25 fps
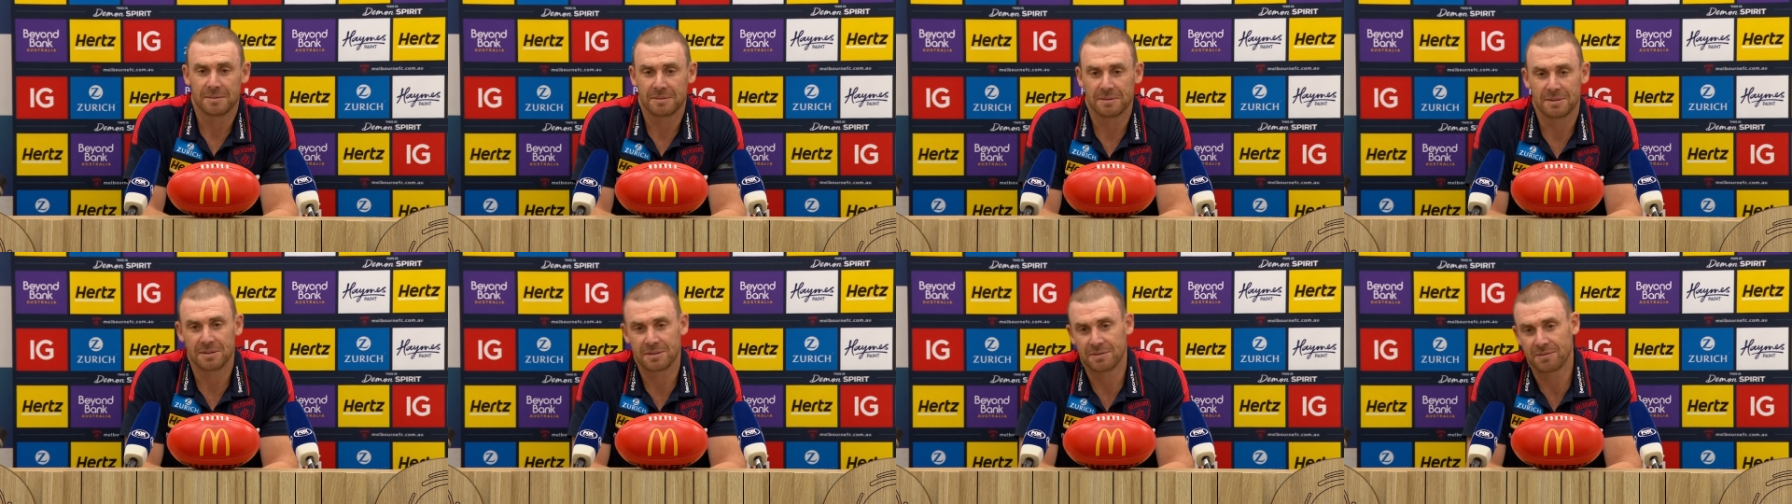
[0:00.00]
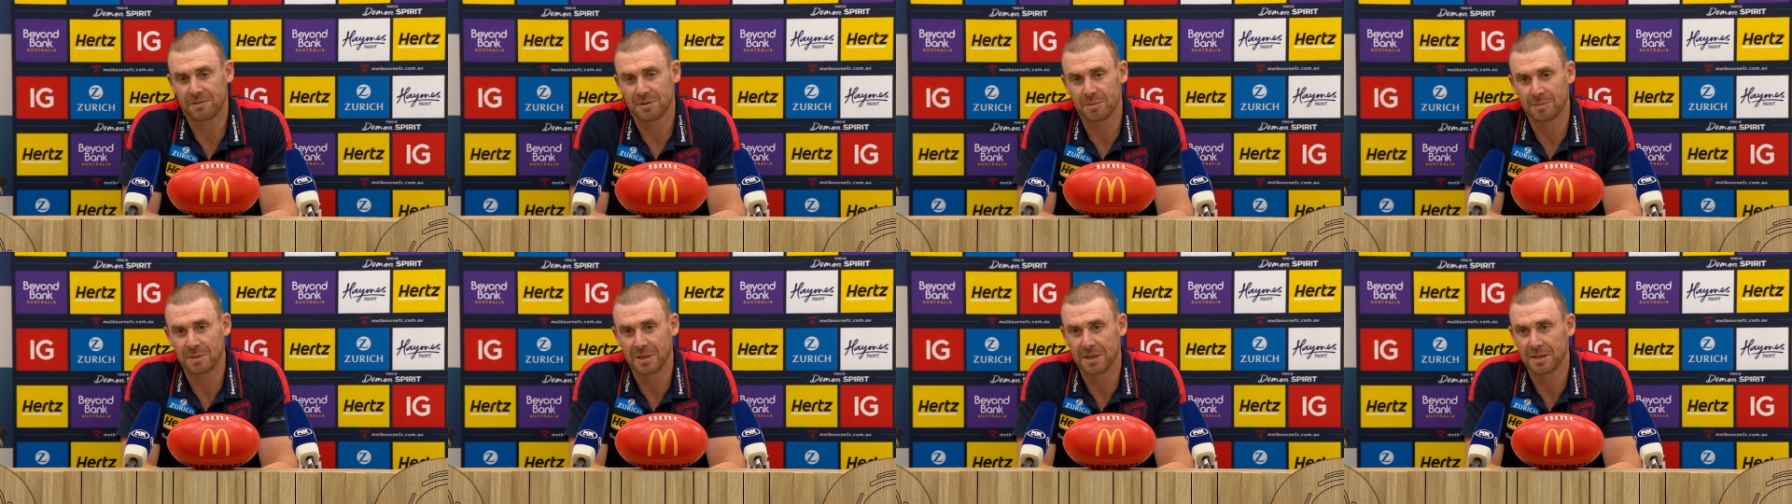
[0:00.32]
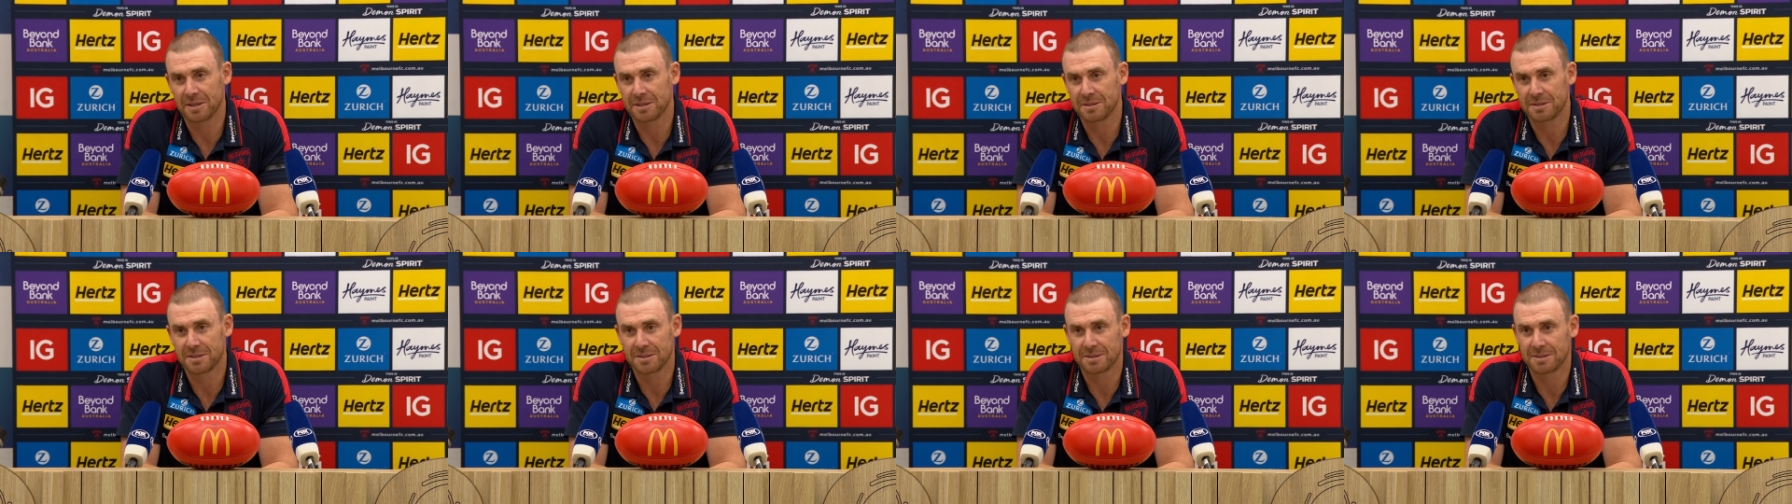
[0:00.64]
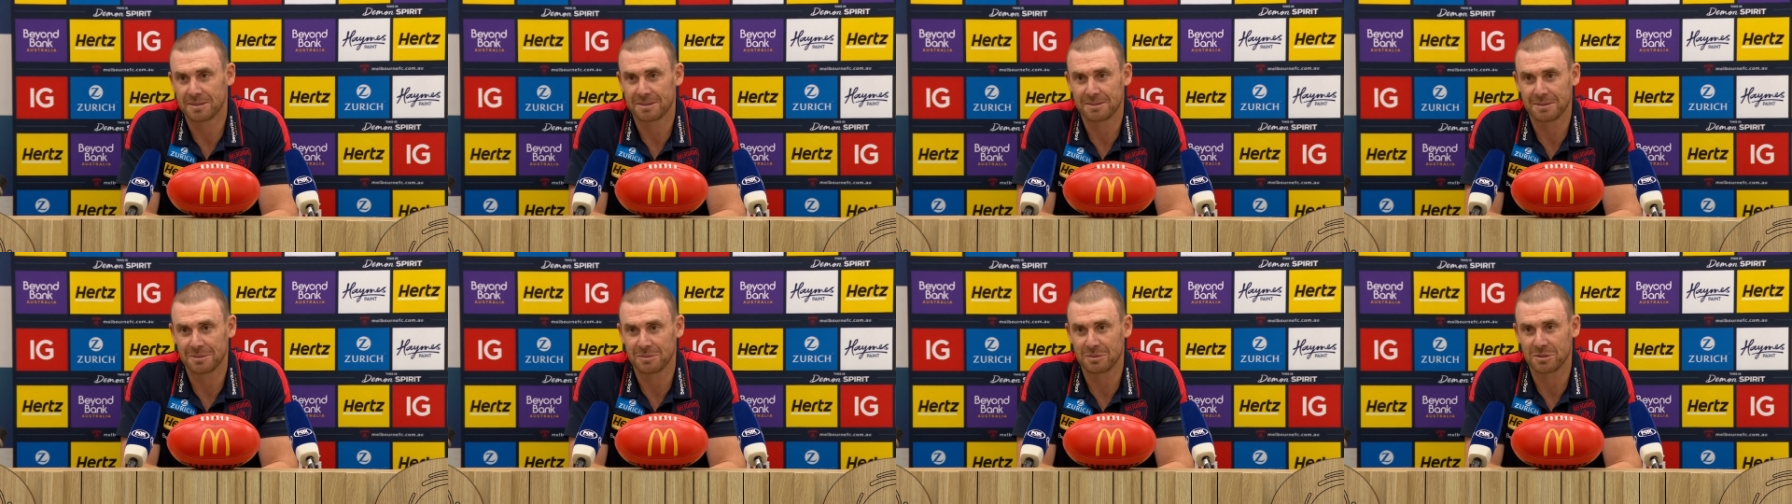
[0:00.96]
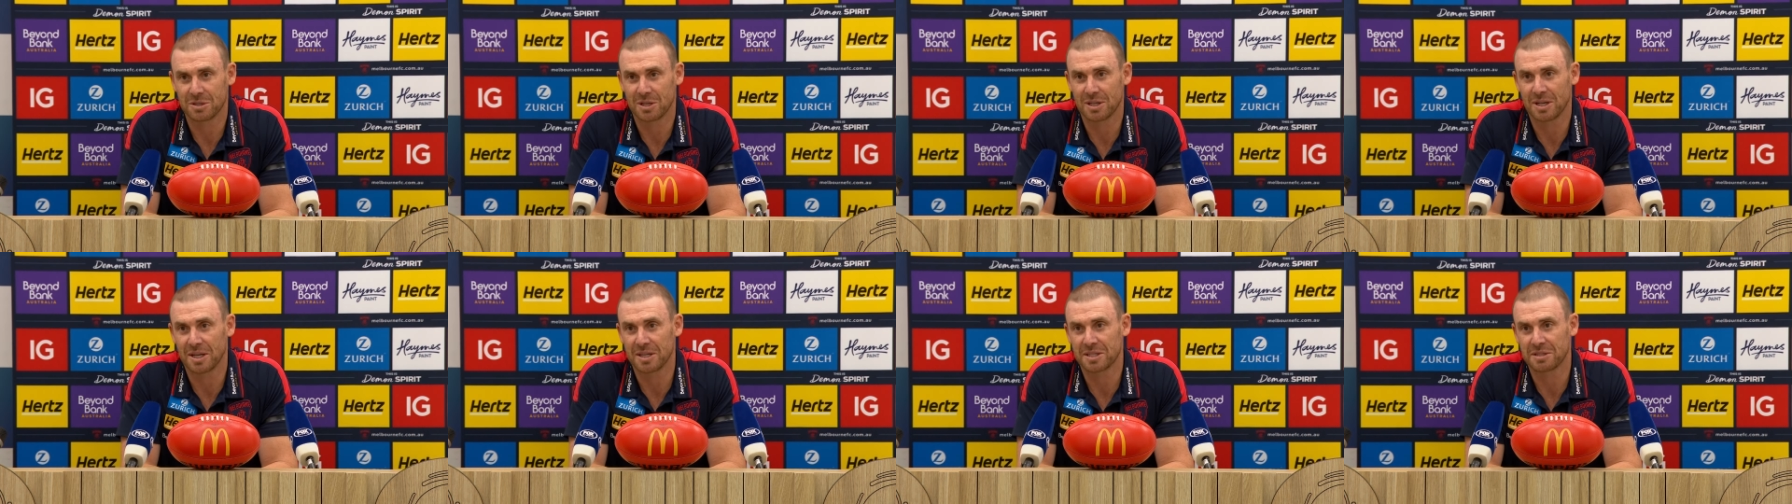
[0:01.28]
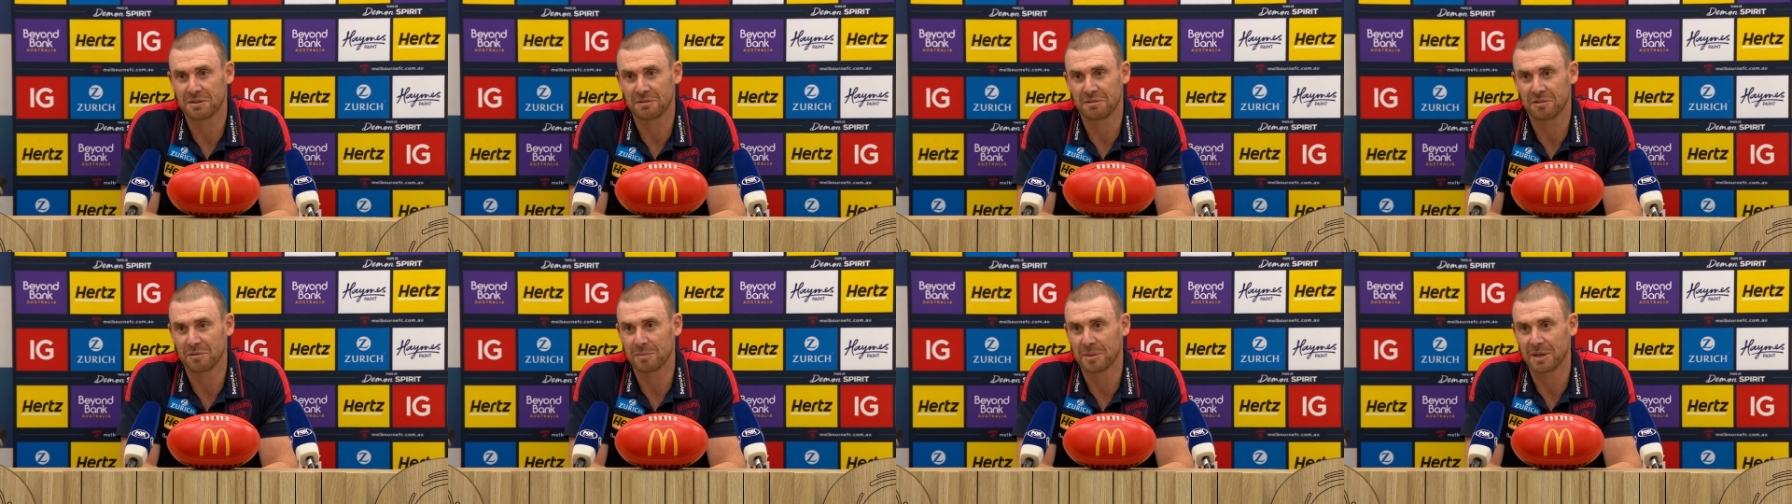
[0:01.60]
it was a
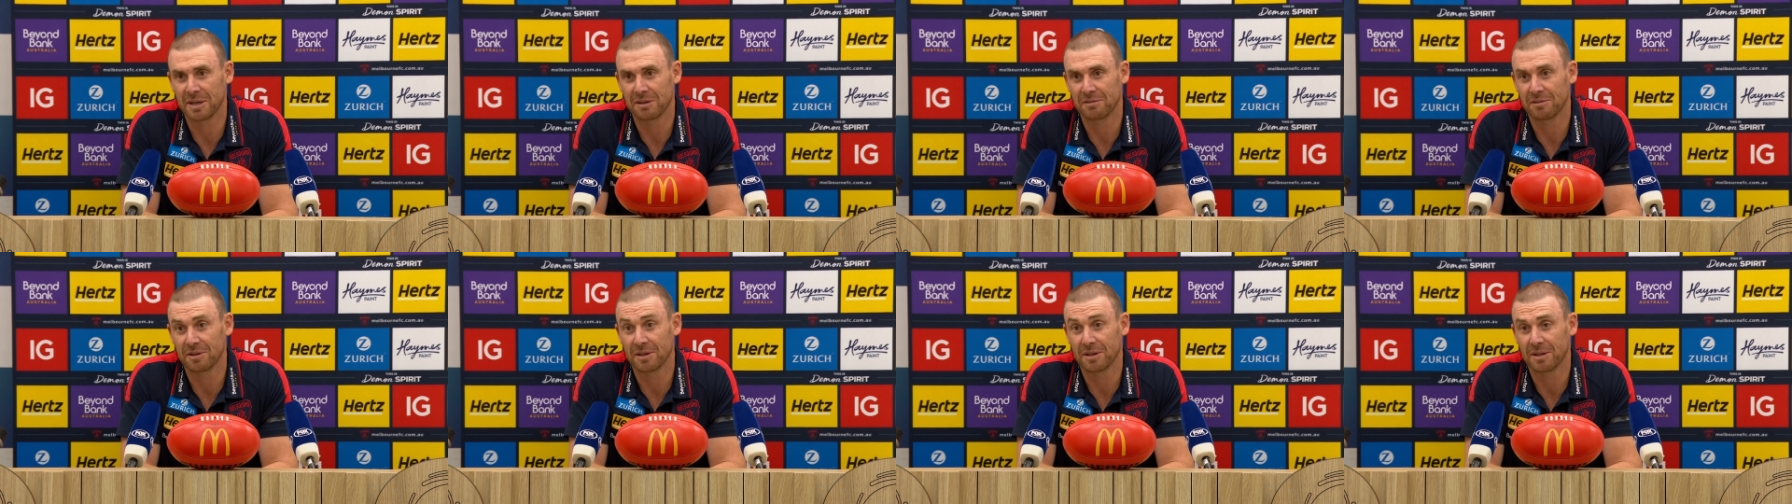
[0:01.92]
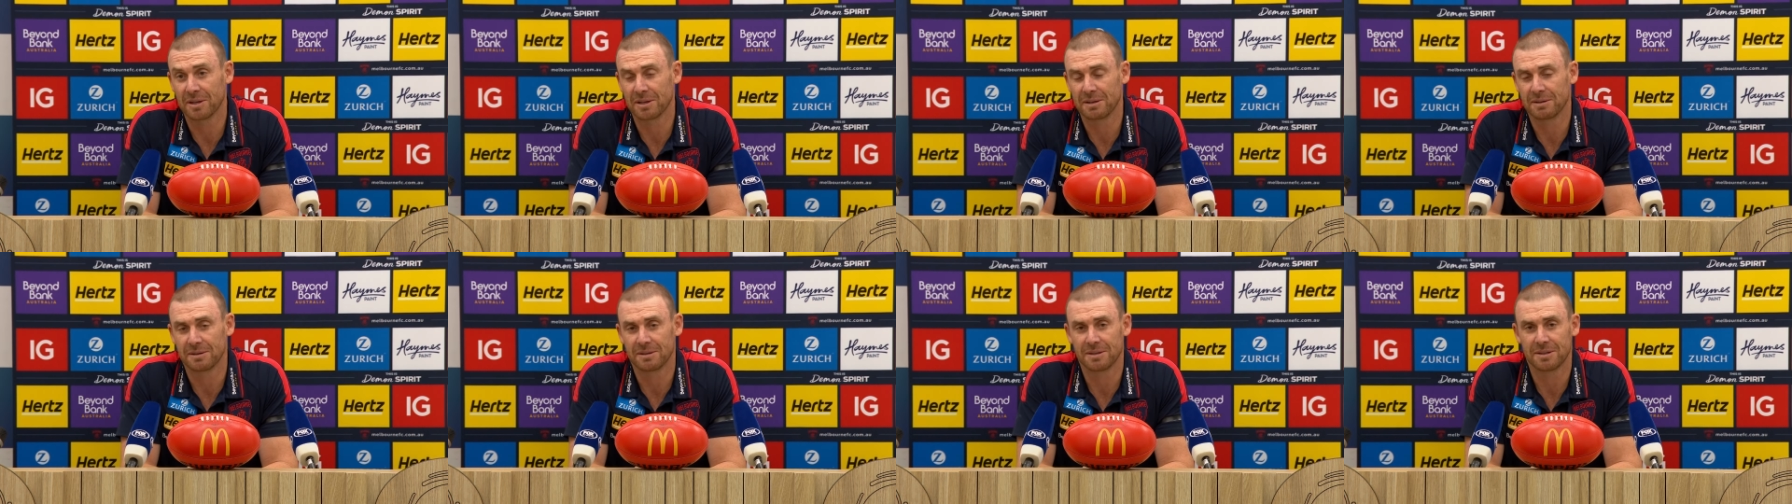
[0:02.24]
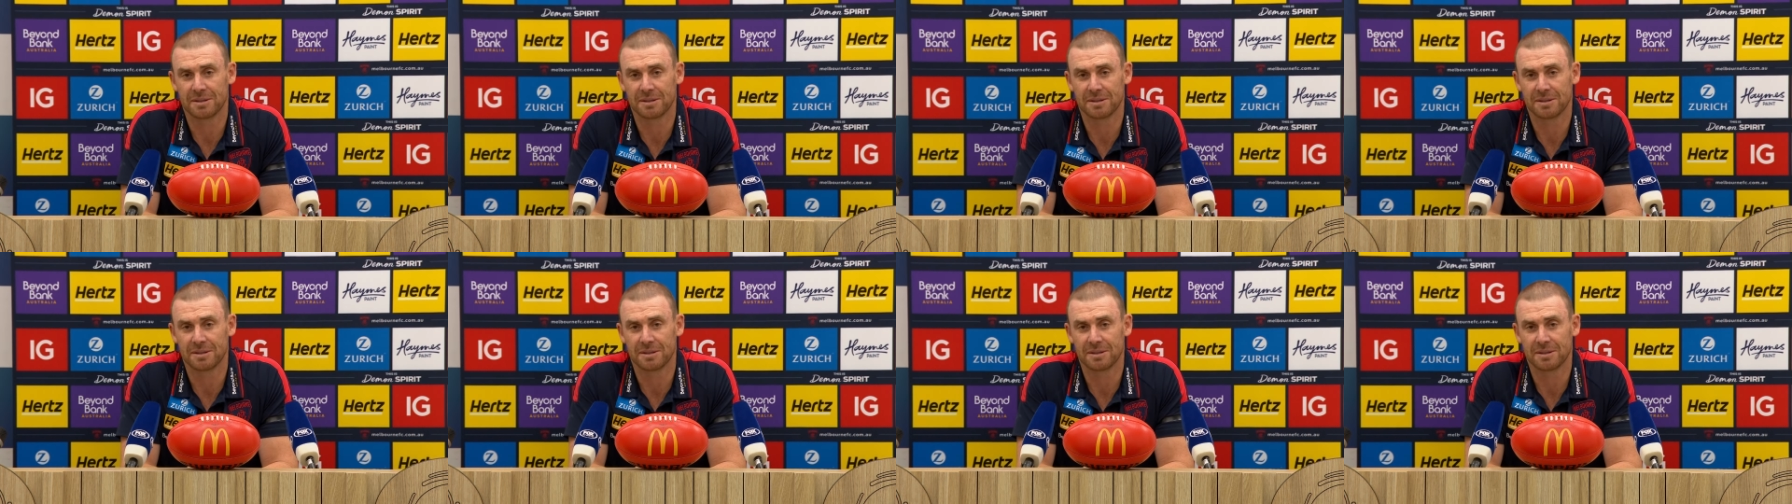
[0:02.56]
lesson for me, really.